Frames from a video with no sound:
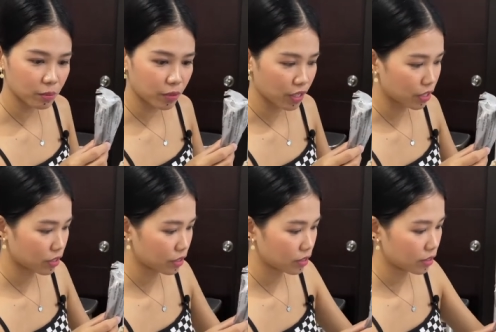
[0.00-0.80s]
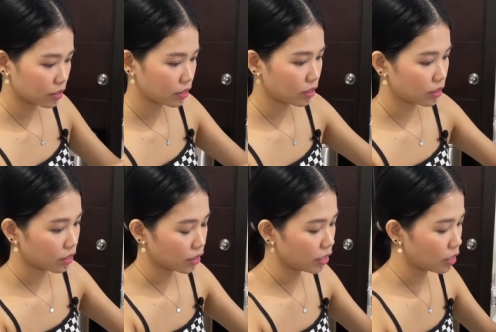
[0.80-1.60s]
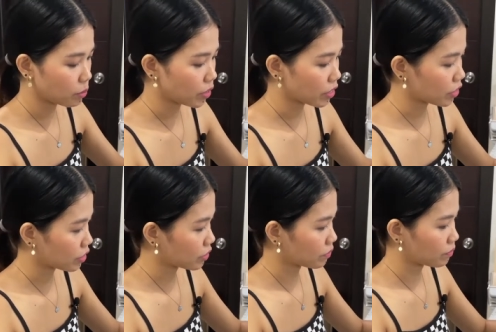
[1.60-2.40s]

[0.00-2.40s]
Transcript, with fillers: brush. Cleaning brush.